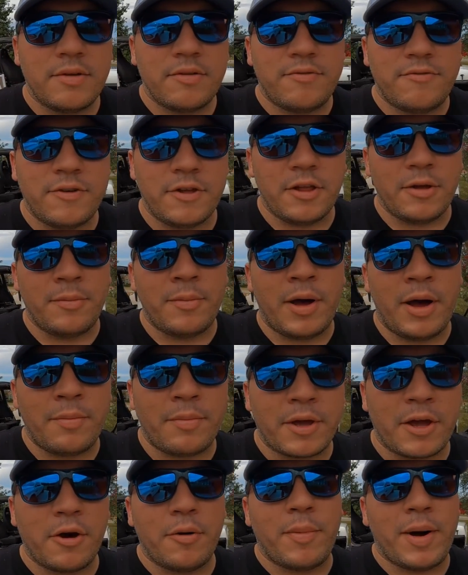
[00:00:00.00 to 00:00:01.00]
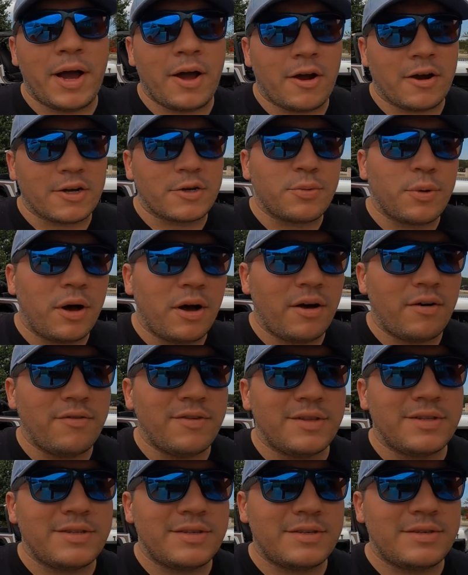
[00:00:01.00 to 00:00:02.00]
fill them up and go buy
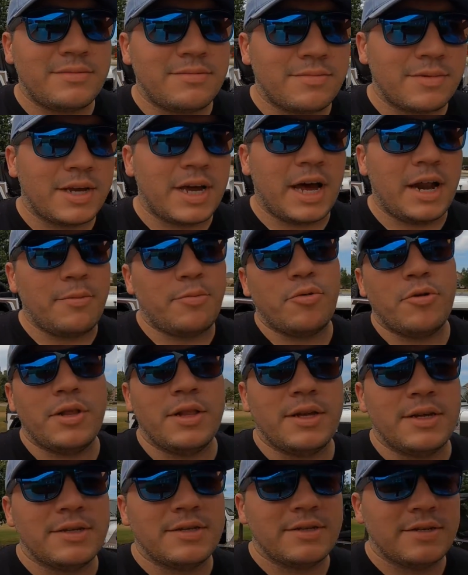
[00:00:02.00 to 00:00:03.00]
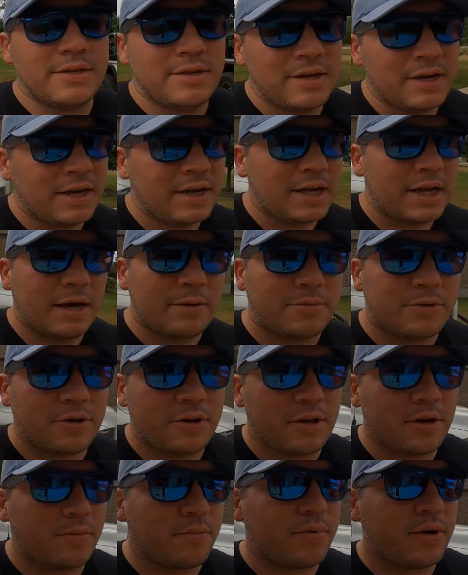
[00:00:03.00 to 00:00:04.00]
R12, it's kind of pointless, and I'm
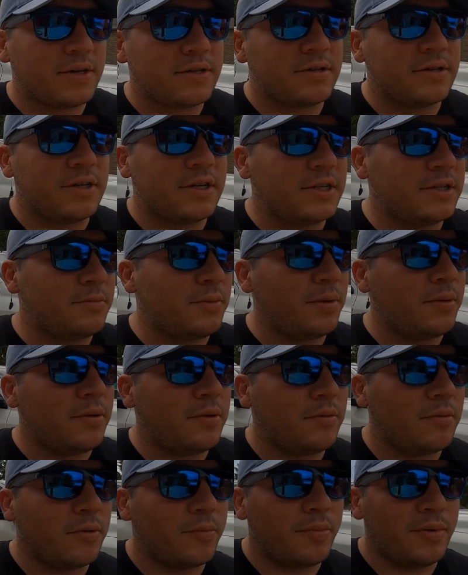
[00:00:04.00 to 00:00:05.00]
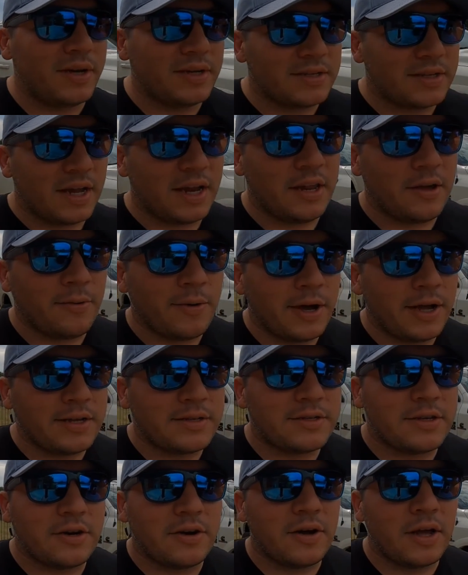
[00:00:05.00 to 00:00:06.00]
sure the compressor needs to be replaced anyway.
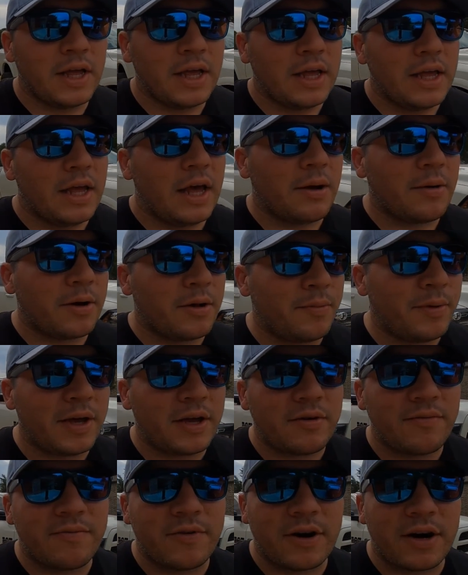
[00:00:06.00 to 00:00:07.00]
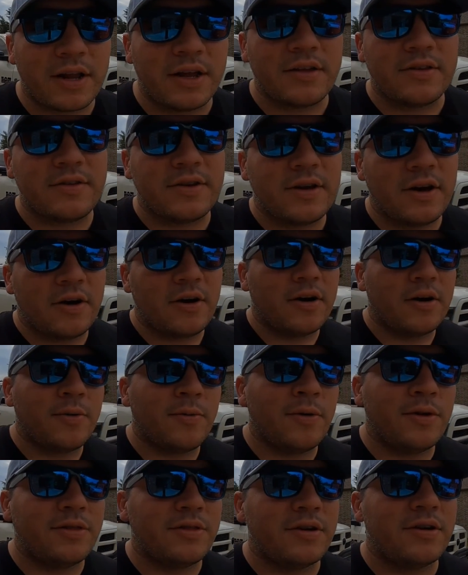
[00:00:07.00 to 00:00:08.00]
So I'm going to be converting it to
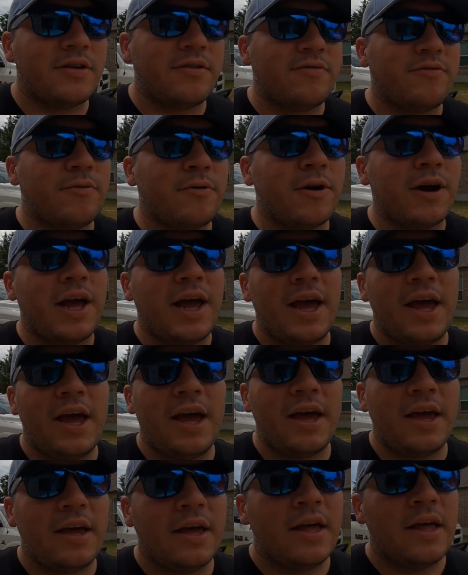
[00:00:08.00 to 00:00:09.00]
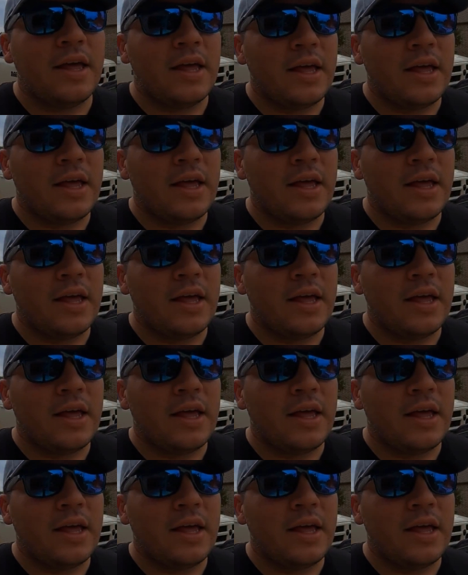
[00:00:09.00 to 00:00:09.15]
R134A.